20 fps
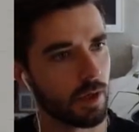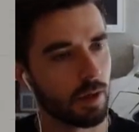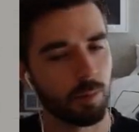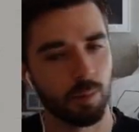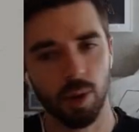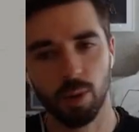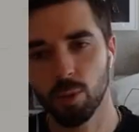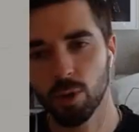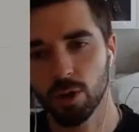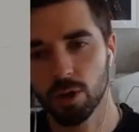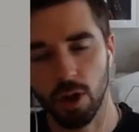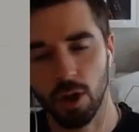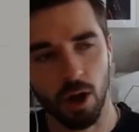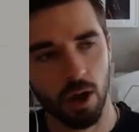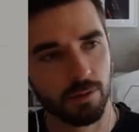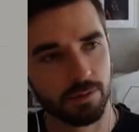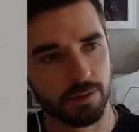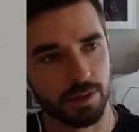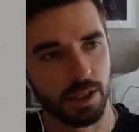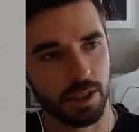but we'll
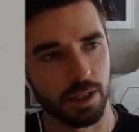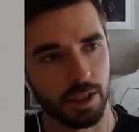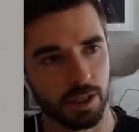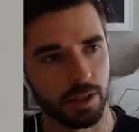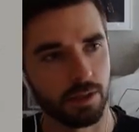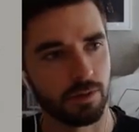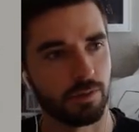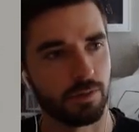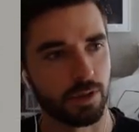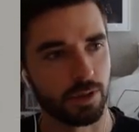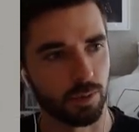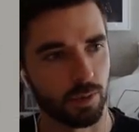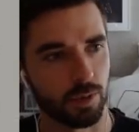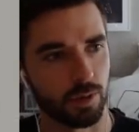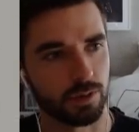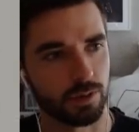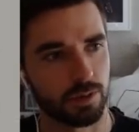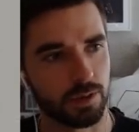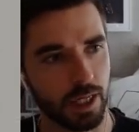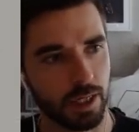loft in individual
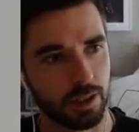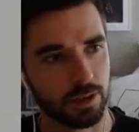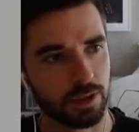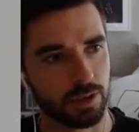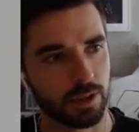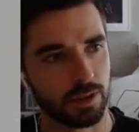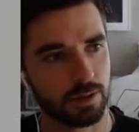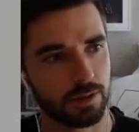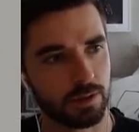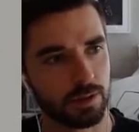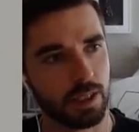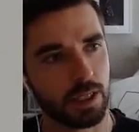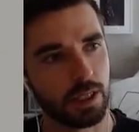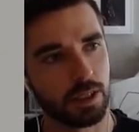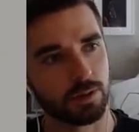sections.